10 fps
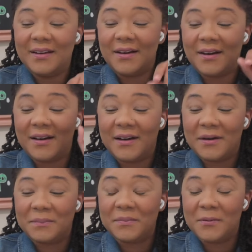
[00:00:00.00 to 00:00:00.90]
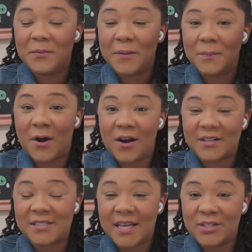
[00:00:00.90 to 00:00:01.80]
um with Park
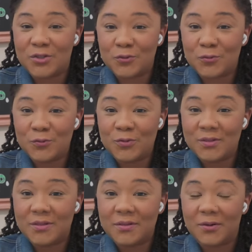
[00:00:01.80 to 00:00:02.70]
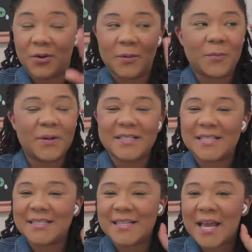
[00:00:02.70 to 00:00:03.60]
Seo Joon or what is
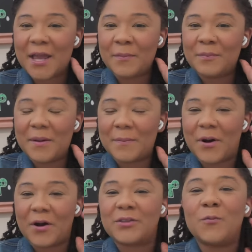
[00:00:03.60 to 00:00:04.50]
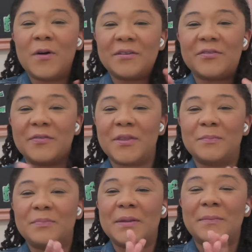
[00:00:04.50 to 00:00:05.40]
his yeah, name? Park, the one
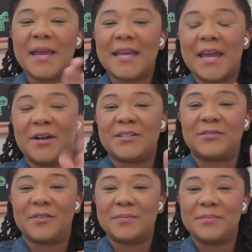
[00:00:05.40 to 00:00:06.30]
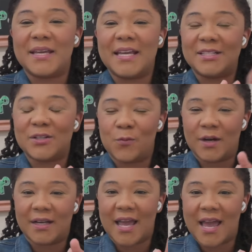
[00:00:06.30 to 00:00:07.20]
the the main character from E to
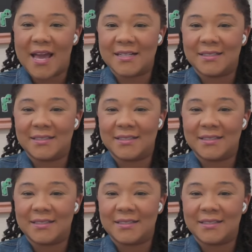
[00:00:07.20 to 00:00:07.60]
One class.